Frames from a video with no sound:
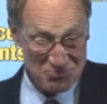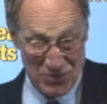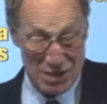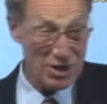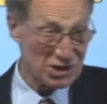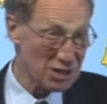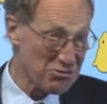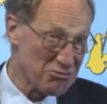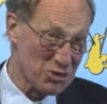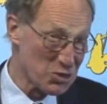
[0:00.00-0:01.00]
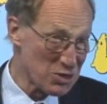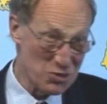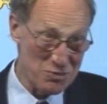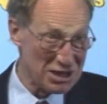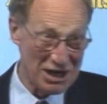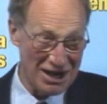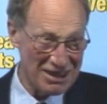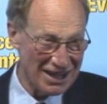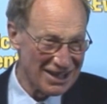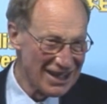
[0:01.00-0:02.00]
make myself a fool with women
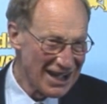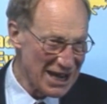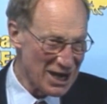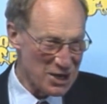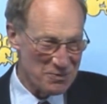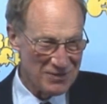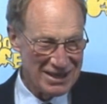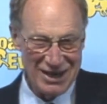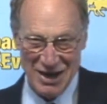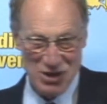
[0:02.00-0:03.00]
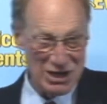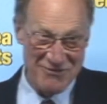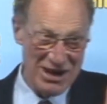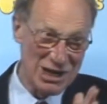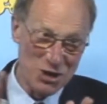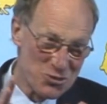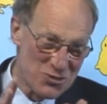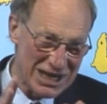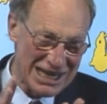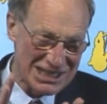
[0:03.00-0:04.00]
either. You know, look, if you live in a little
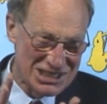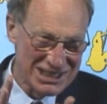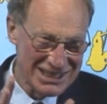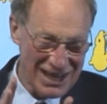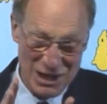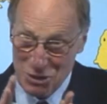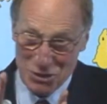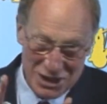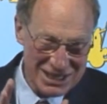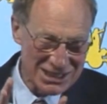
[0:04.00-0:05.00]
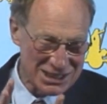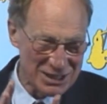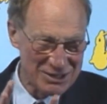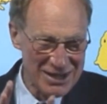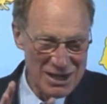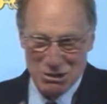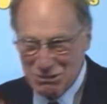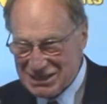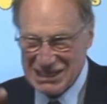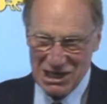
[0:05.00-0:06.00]
village, they all look at you.
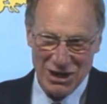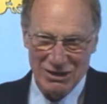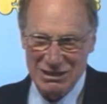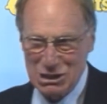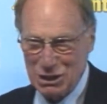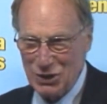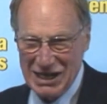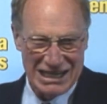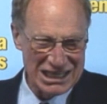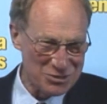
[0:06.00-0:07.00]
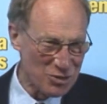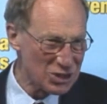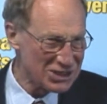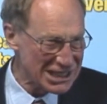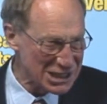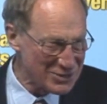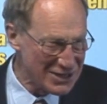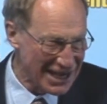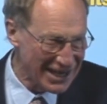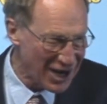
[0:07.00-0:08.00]
Who's this long, tall Englishman? What's he
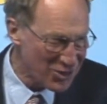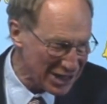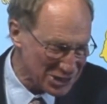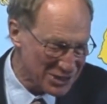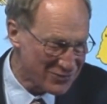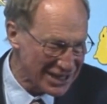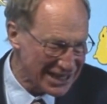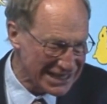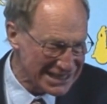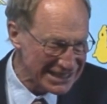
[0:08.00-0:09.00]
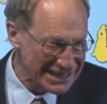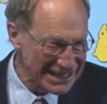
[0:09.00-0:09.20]
doing in our Russian village?